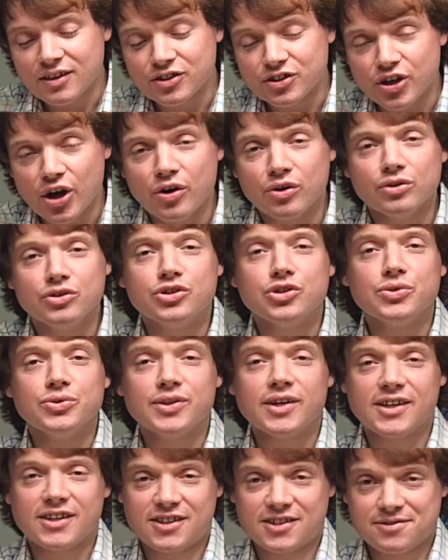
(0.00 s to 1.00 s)
Don't do
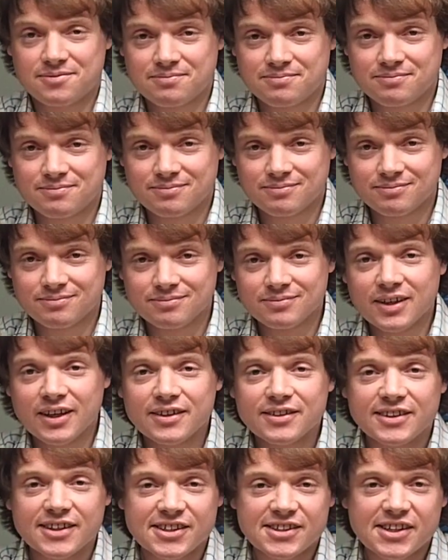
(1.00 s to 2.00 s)
this.
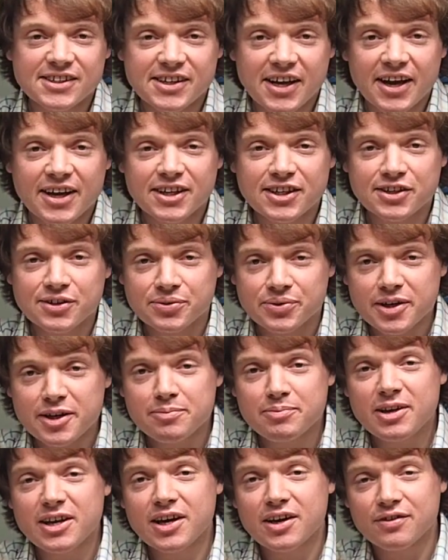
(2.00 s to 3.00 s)
This is
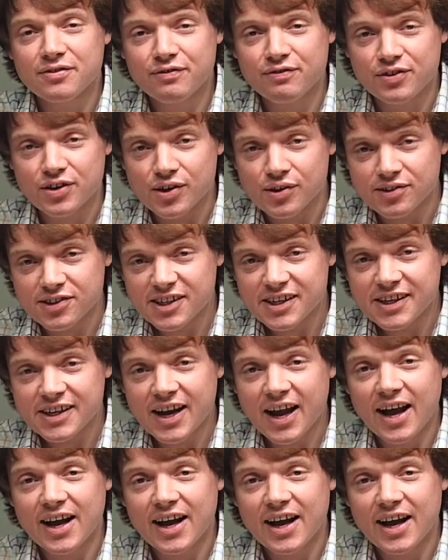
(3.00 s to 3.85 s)
extremely confusing,